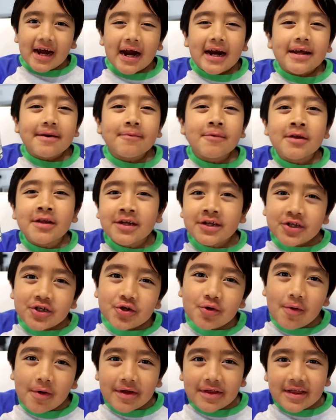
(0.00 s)
Daddy will
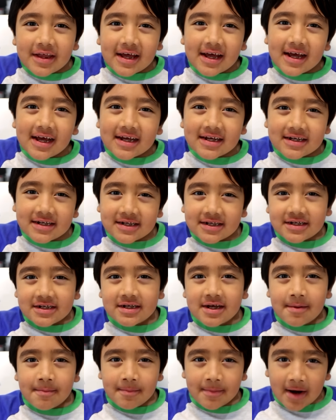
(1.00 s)
enjoy this.
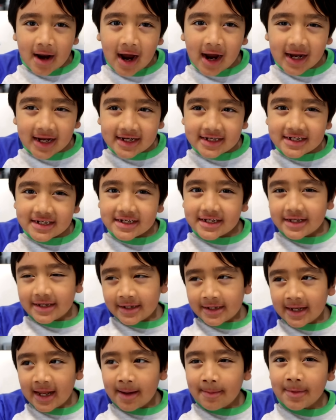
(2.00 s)
Some nice
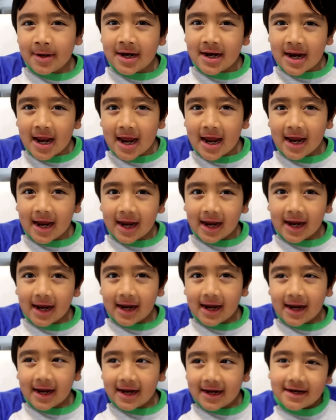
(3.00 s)

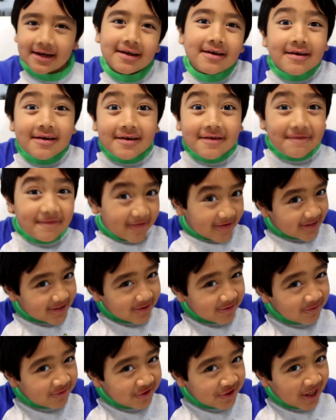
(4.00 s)
lemonade.
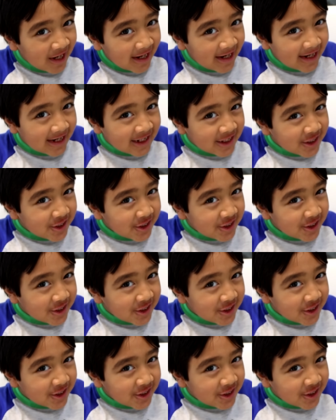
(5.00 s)
Physical change.